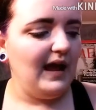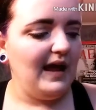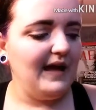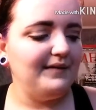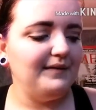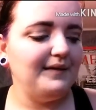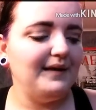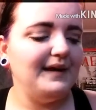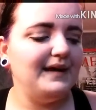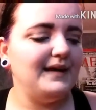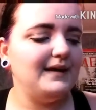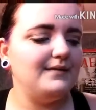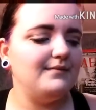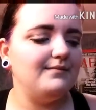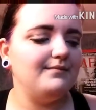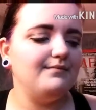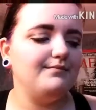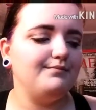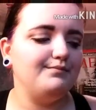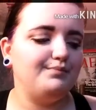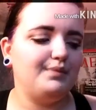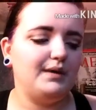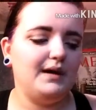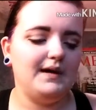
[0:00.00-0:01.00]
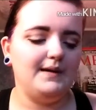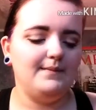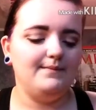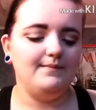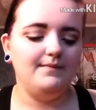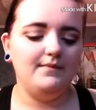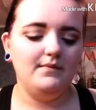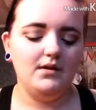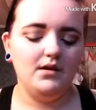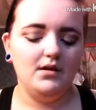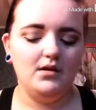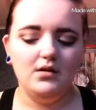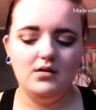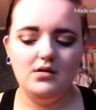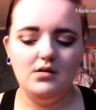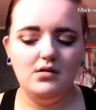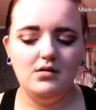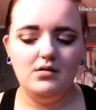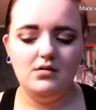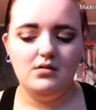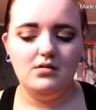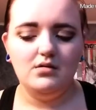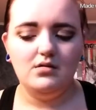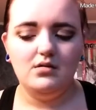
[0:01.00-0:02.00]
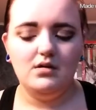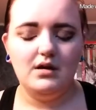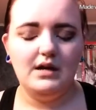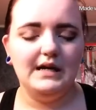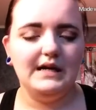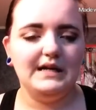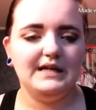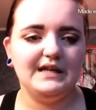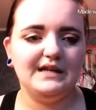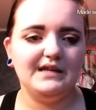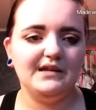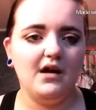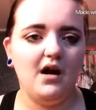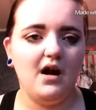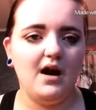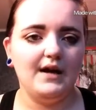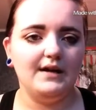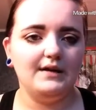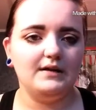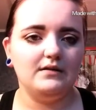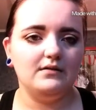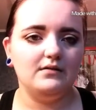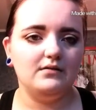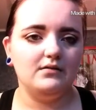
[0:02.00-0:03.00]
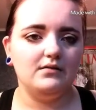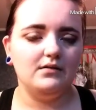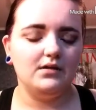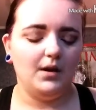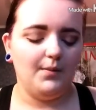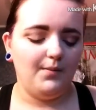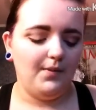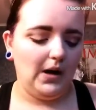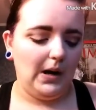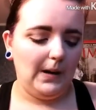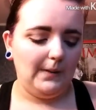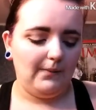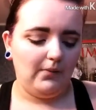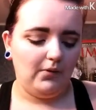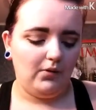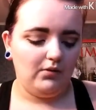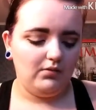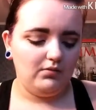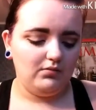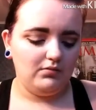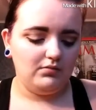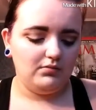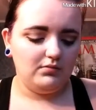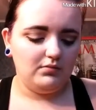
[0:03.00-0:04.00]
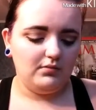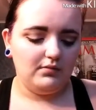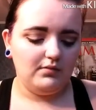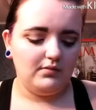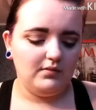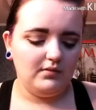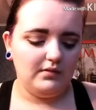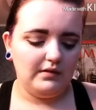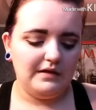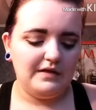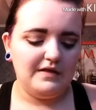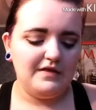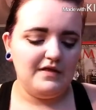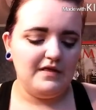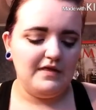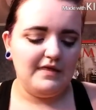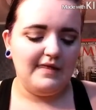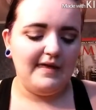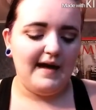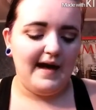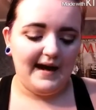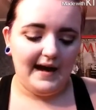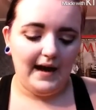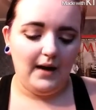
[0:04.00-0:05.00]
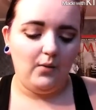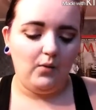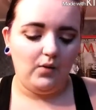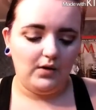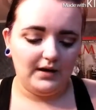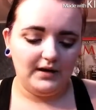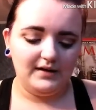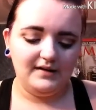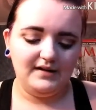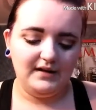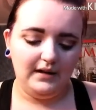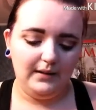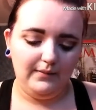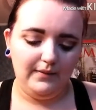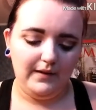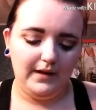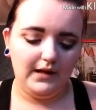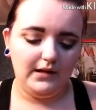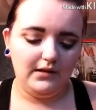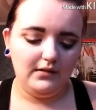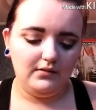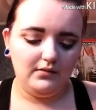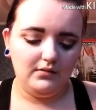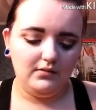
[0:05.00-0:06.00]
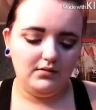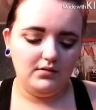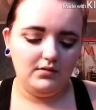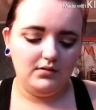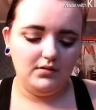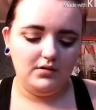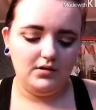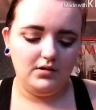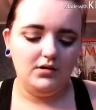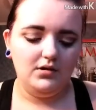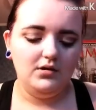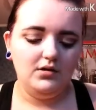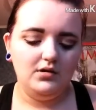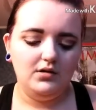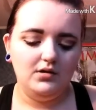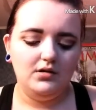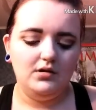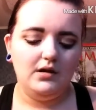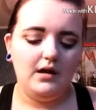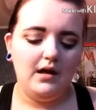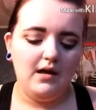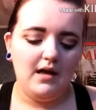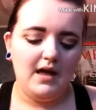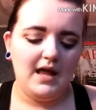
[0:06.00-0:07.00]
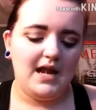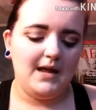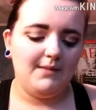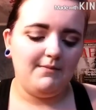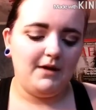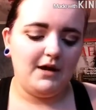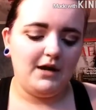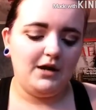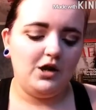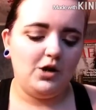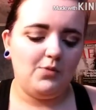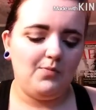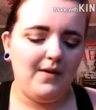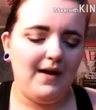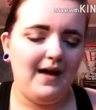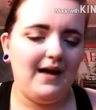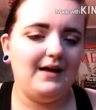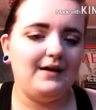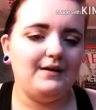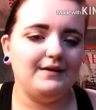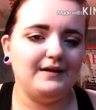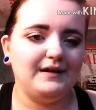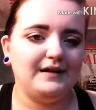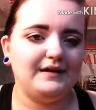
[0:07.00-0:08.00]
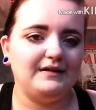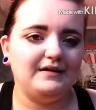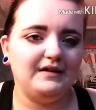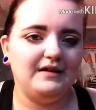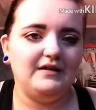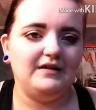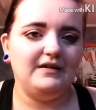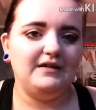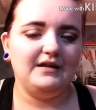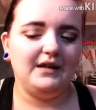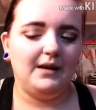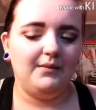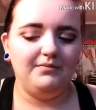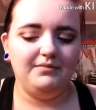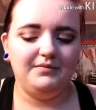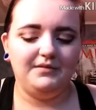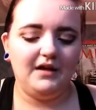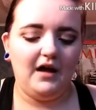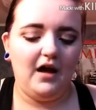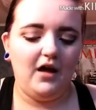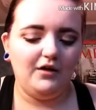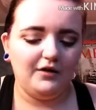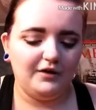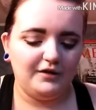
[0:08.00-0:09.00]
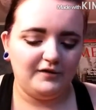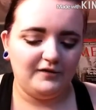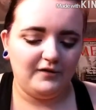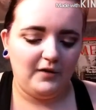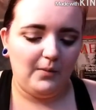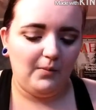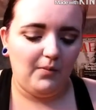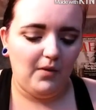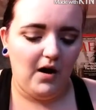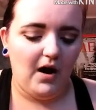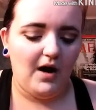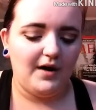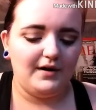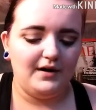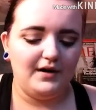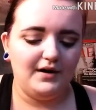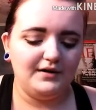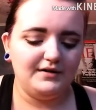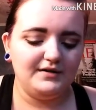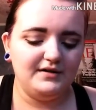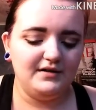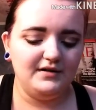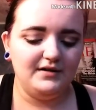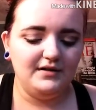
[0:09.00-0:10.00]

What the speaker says: like it, but it's not the purple that I want it to be. And I mean, you're paying $60-some for a product.